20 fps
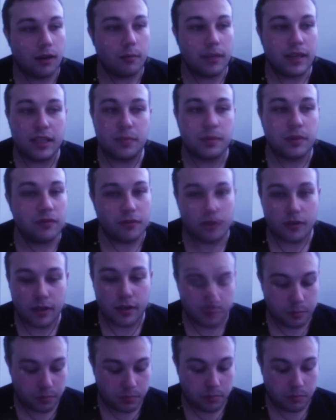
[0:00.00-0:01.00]
Um, he's been
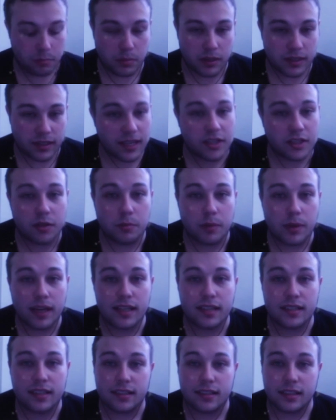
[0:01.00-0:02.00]
very possession
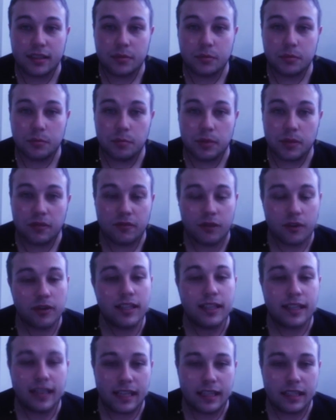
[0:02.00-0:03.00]
based, he's been very
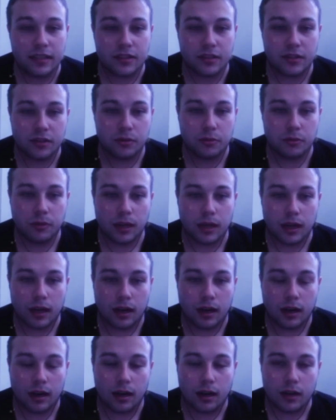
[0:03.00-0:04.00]
keen to
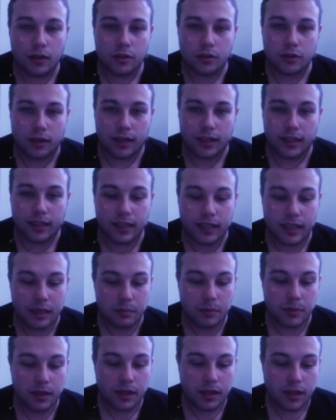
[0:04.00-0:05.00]
uh, try and
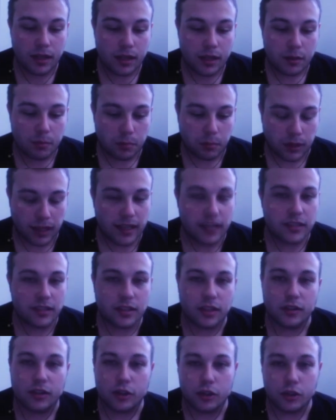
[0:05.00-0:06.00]
keep players that
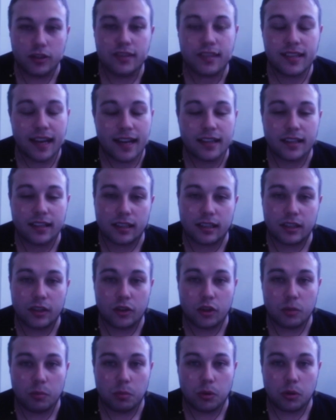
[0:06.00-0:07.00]
are good technically
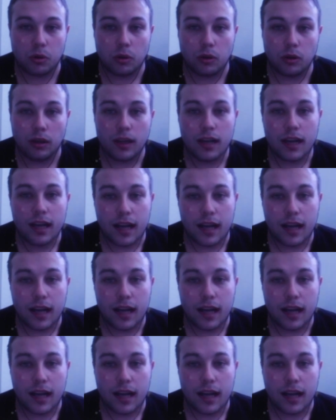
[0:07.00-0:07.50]
on the ball